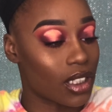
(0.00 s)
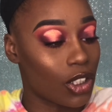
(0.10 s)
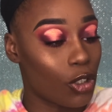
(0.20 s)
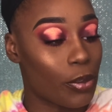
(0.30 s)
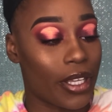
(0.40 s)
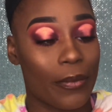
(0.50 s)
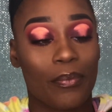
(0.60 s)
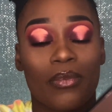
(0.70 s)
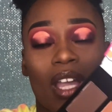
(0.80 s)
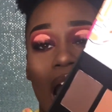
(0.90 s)
is a little
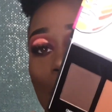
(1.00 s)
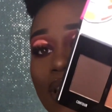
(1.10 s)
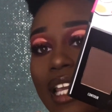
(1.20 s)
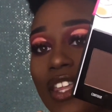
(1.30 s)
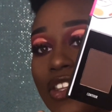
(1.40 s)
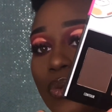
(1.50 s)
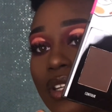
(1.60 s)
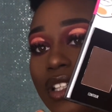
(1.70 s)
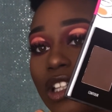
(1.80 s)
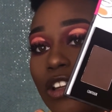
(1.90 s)
bit, I would say this
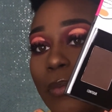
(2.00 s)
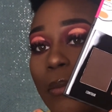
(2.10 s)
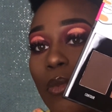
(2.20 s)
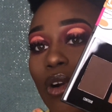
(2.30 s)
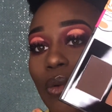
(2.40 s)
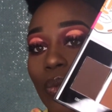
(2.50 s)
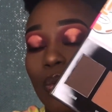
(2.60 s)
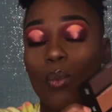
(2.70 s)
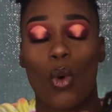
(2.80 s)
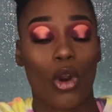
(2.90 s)
one is a little bit more
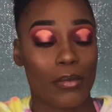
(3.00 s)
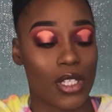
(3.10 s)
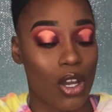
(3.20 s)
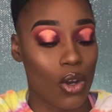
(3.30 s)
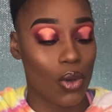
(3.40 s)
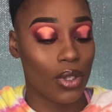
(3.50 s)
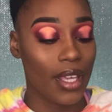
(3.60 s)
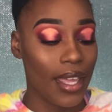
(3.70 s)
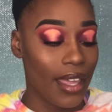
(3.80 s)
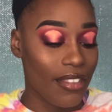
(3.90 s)
warm
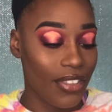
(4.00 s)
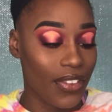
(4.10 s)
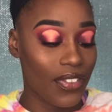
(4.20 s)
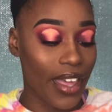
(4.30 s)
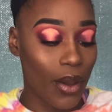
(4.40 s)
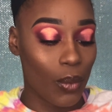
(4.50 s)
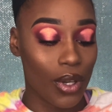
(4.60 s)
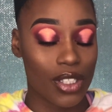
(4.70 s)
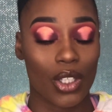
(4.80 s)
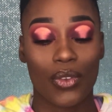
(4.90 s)
tone than that
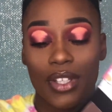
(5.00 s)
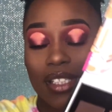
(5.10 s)
one. So